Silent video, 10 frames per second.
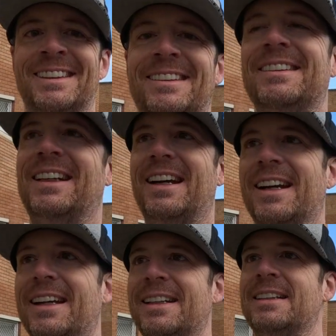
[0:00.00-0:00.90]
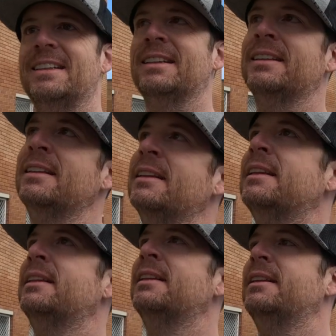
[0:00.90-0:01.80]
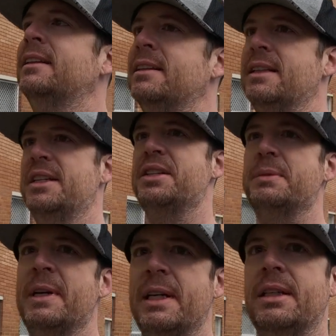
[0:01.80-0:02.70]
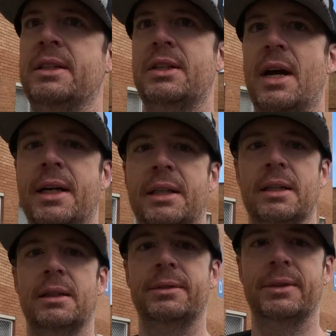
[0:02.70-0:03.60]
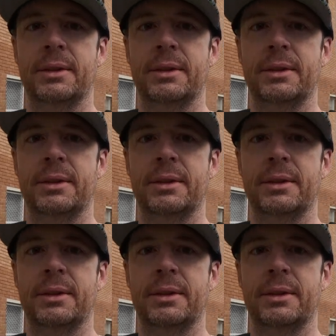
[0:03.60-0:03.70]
Okay, this is me signing off.